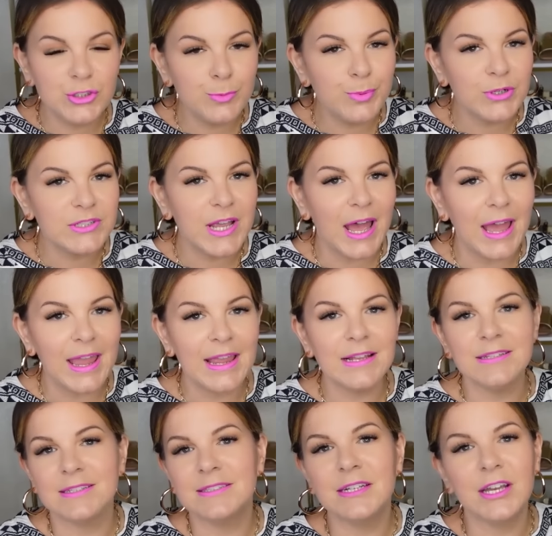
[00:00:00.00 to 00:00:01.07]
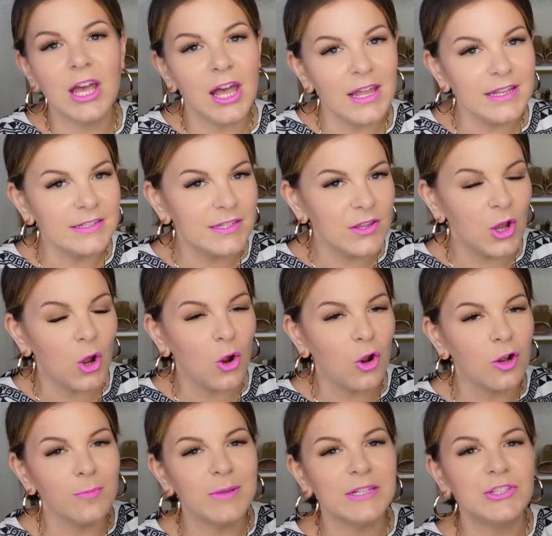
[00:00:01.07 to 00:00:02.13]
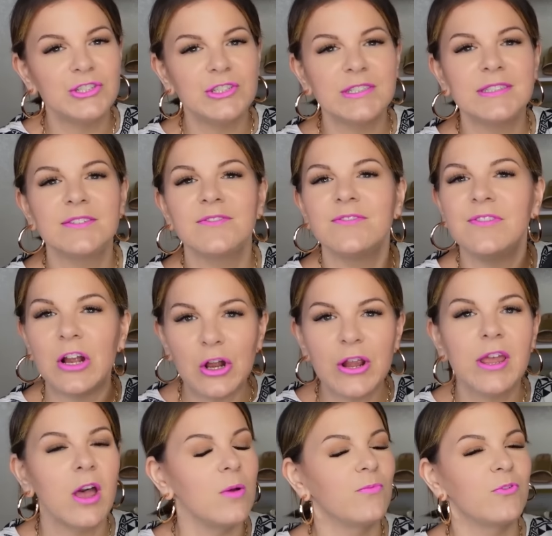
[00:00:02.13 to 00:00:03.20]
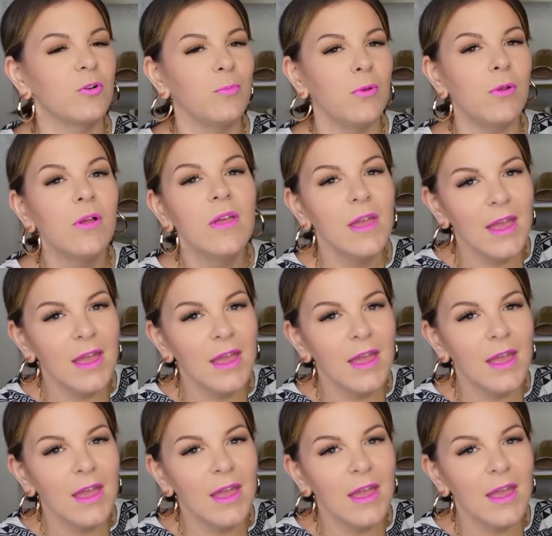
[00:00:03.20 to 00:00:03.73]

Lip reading: super tight, doesn't cut into the arm. It's just very comfortable.